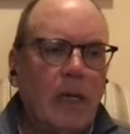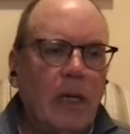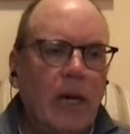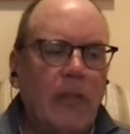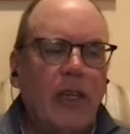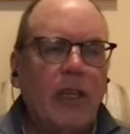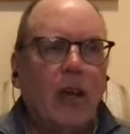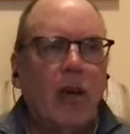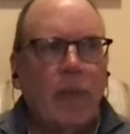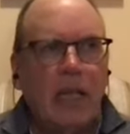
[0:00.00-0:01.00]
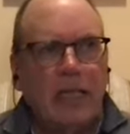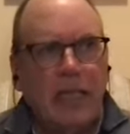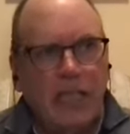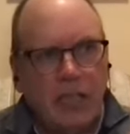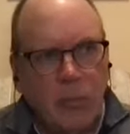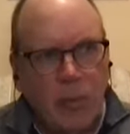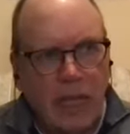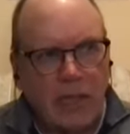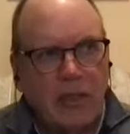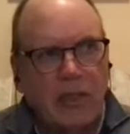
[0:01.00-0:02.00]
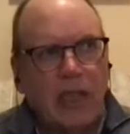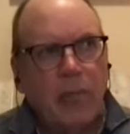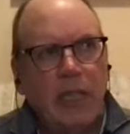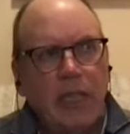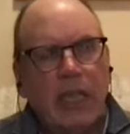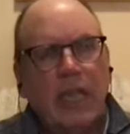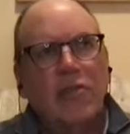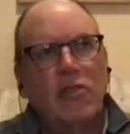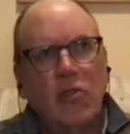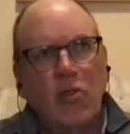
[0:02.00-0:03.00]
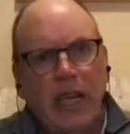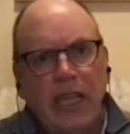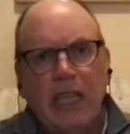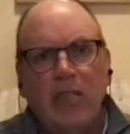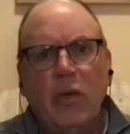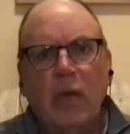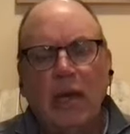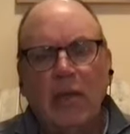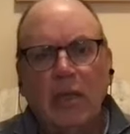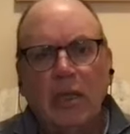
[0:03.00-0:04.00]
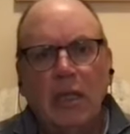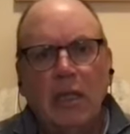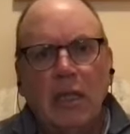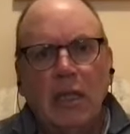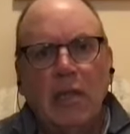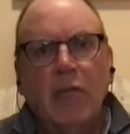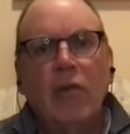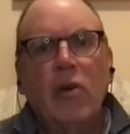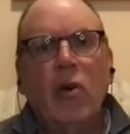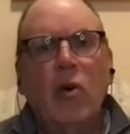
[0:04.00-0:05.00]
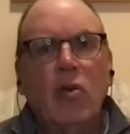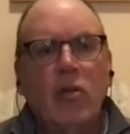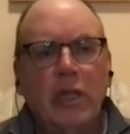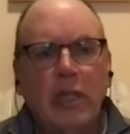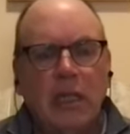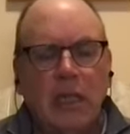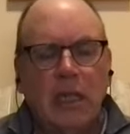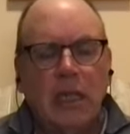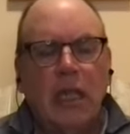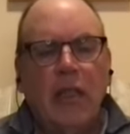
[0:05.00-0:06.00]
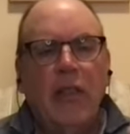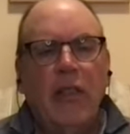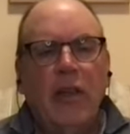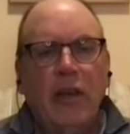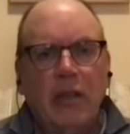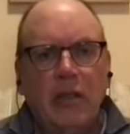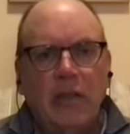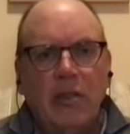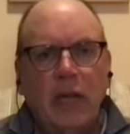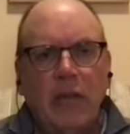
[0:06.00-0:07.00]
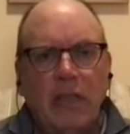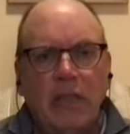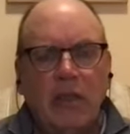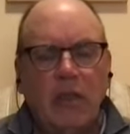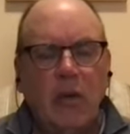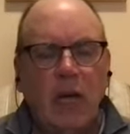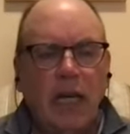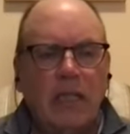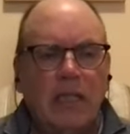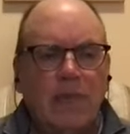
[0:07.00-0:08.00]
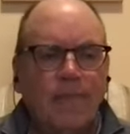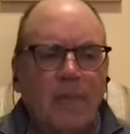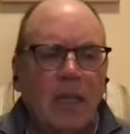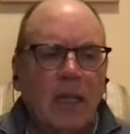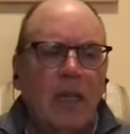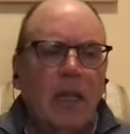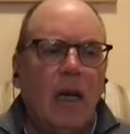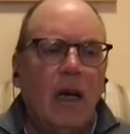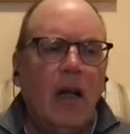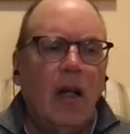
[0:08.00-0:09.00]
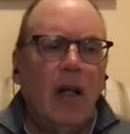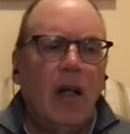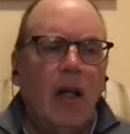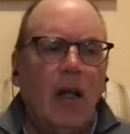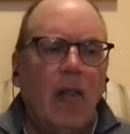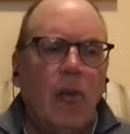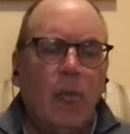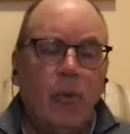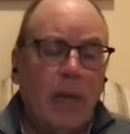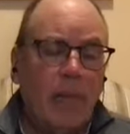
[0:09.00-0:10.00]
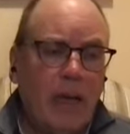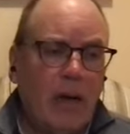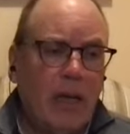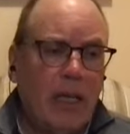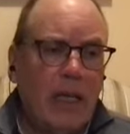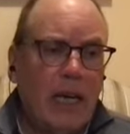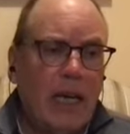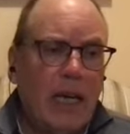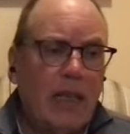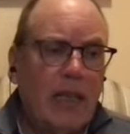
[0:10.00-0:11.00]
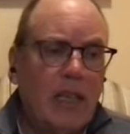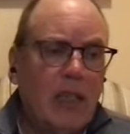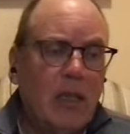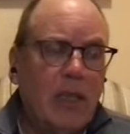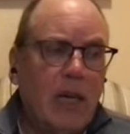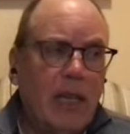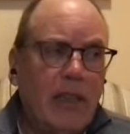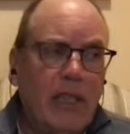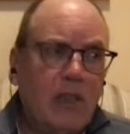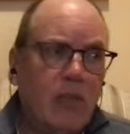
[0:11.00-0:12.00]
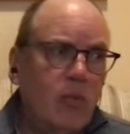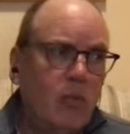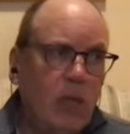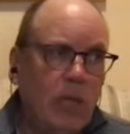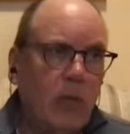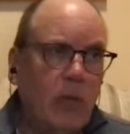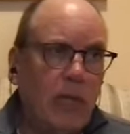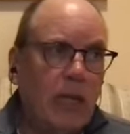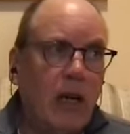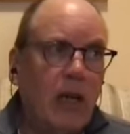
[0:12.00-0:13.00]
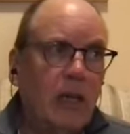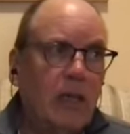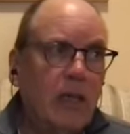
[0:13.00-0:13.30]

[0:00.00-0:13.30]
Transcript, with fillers: i think our meditation practice can be a kind of training ground for holding the cravings that arise although primarily I, I think i think it's really really hard